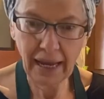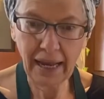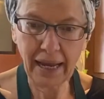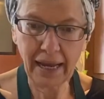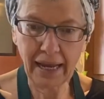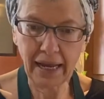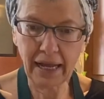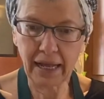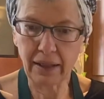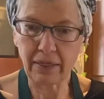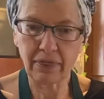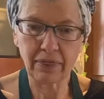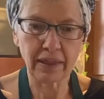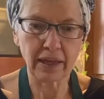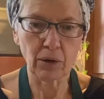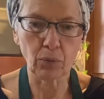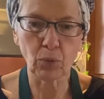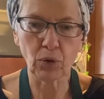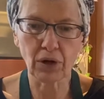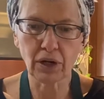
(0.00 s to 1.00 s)
And
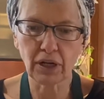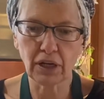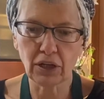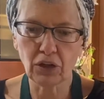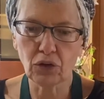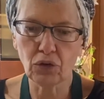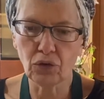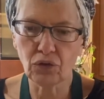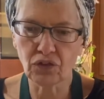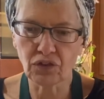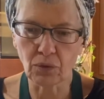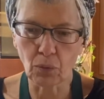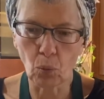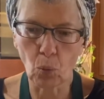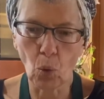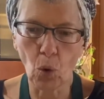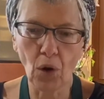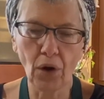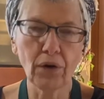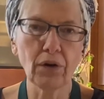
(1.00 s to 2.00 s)
then we're going to use
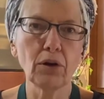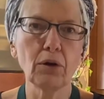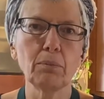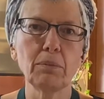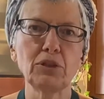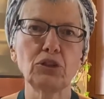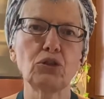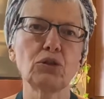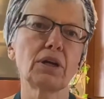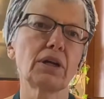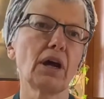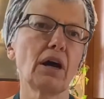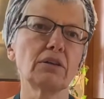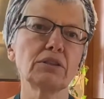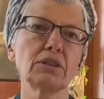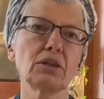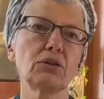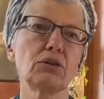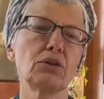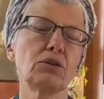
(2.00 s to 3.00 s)
some water, but you can
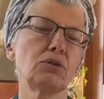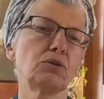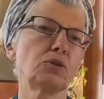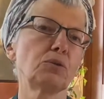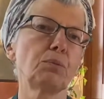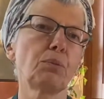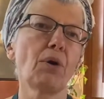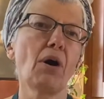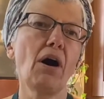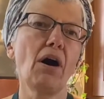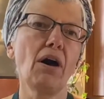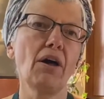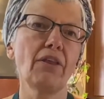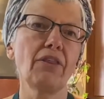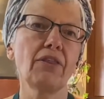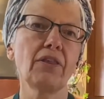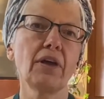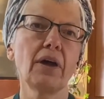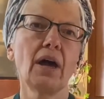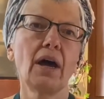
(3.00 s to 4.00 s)
also use
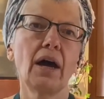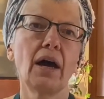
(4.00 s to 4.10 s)
broth.